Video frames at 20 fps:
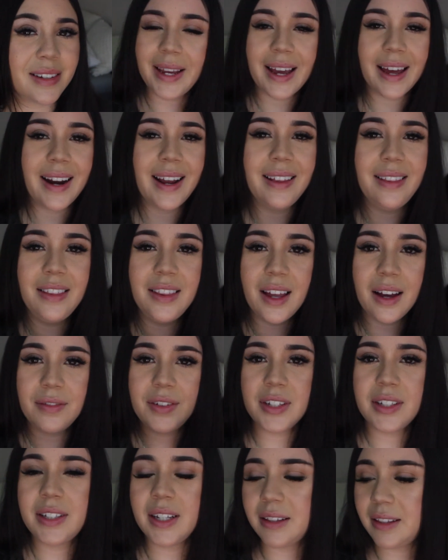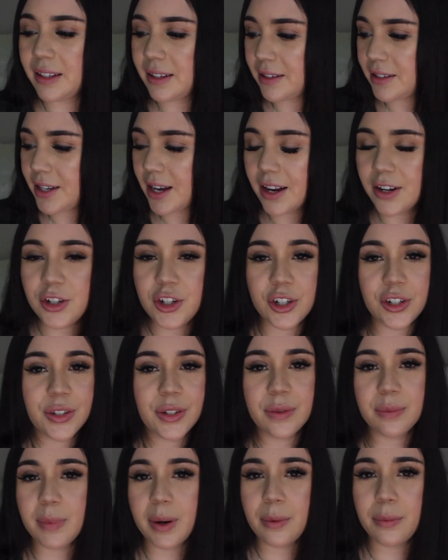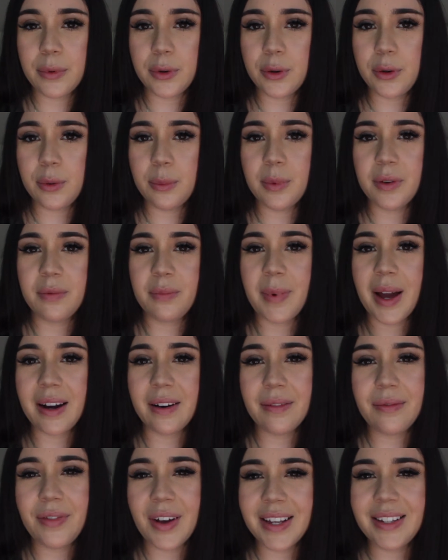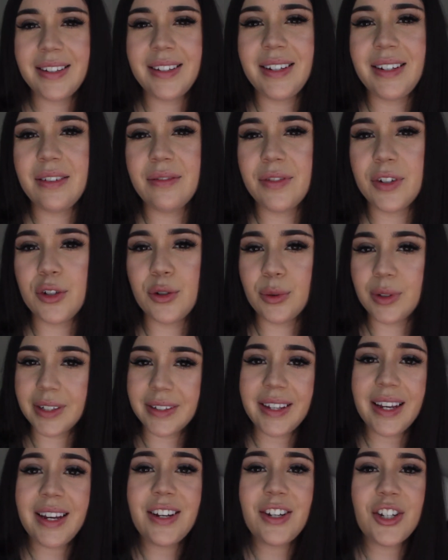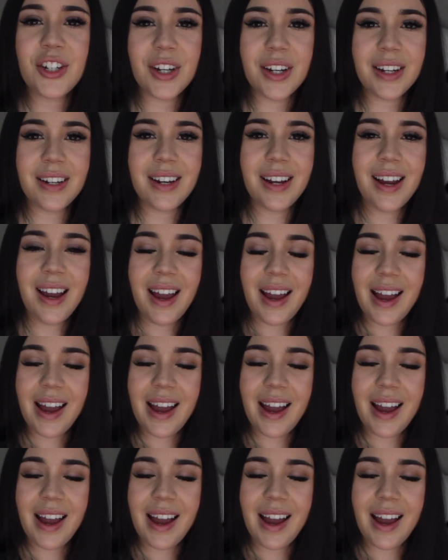Again, I love to set the intentions in my room of manifesting and visualization,